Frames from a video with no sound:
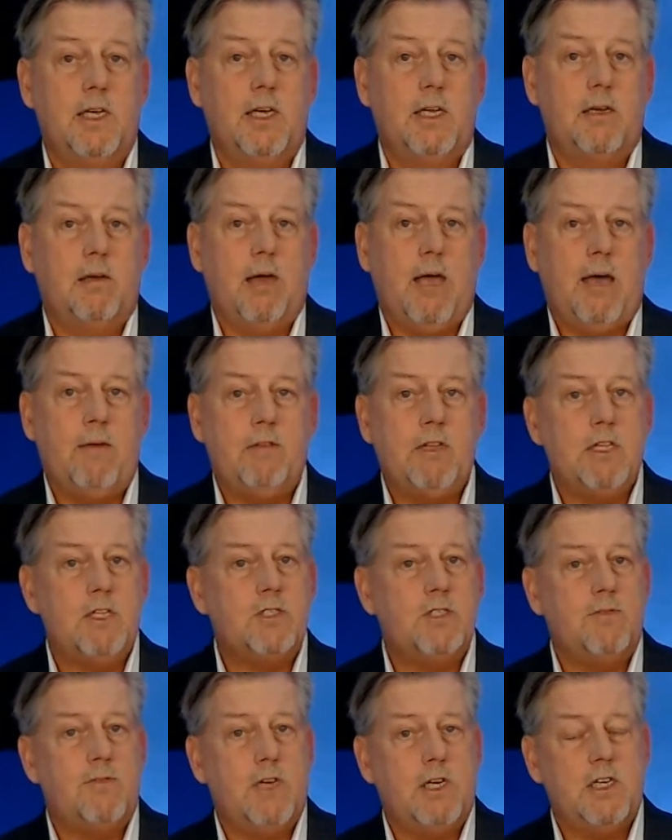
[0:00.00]
Now, having this
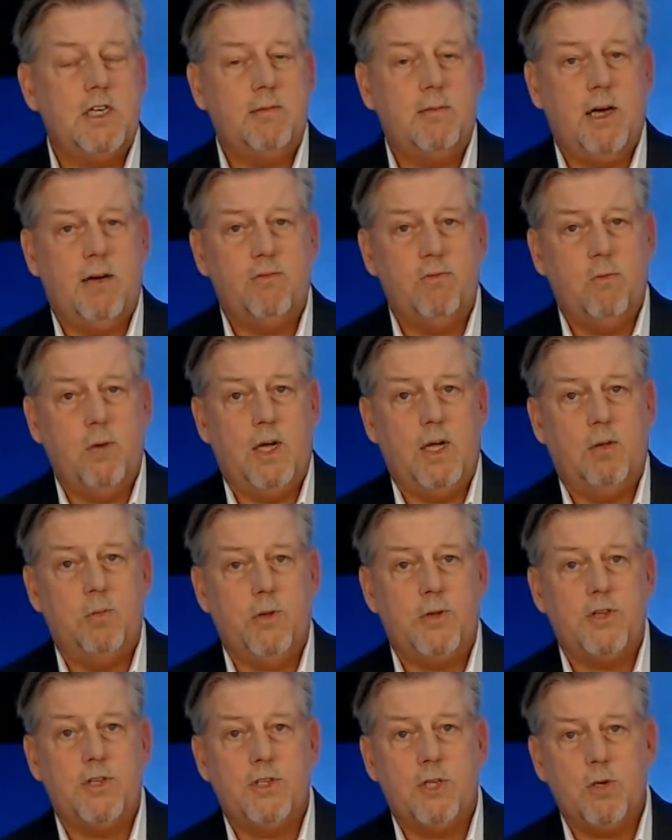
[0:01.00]
event come off well
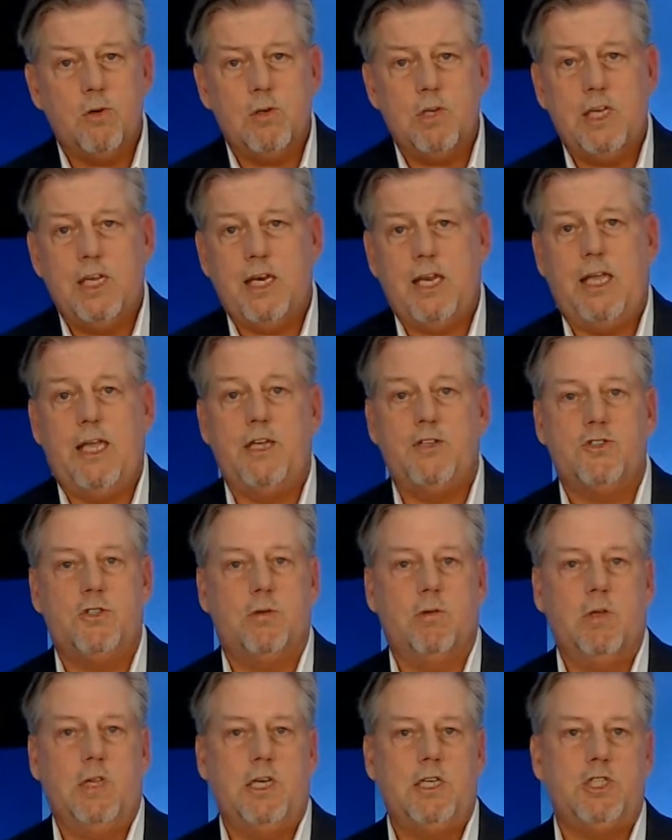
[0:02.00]
will thoroughly enhance your
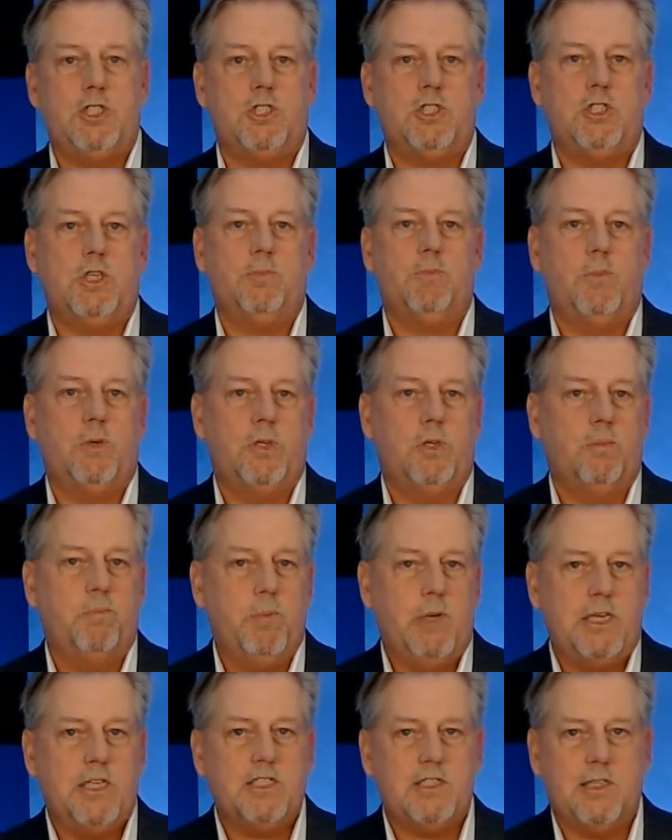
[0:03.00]
relationship with your
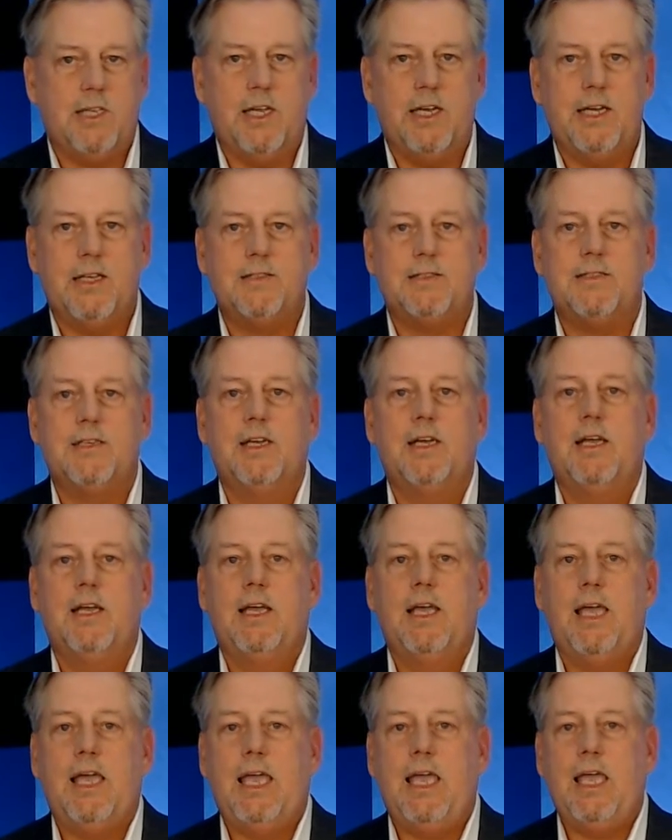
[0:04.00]
biggest clients,
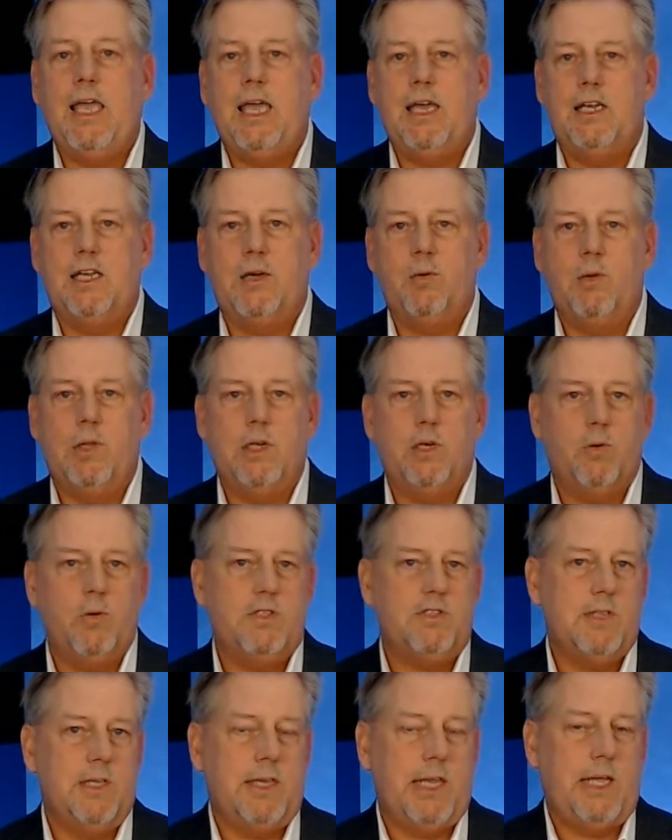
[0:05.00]
and it will increase
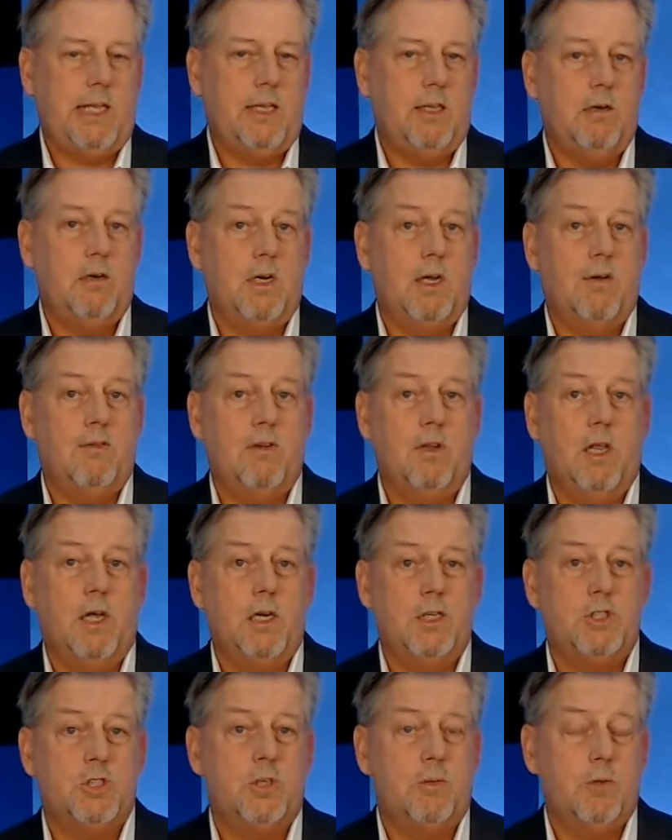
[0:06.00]
the likelihood of
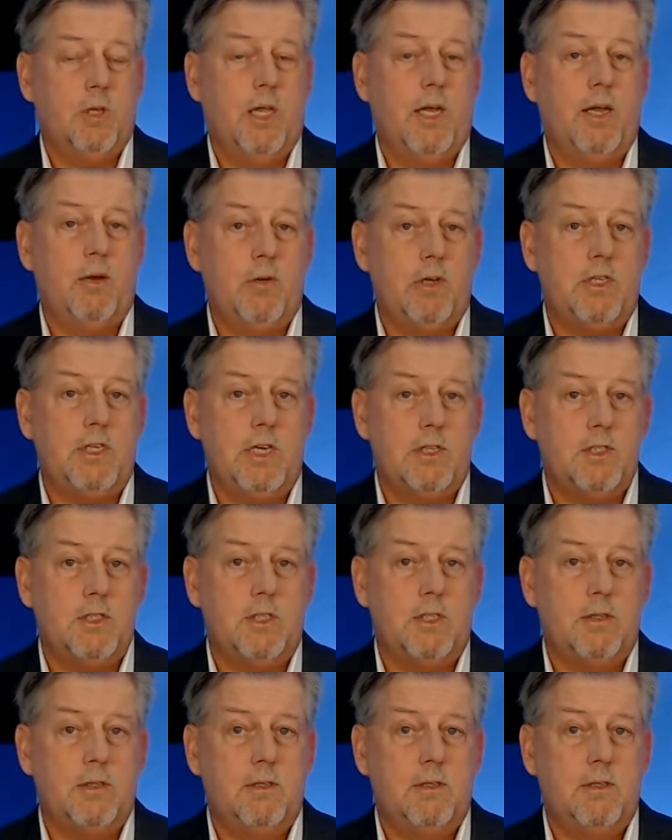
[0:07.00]
long-term client retention.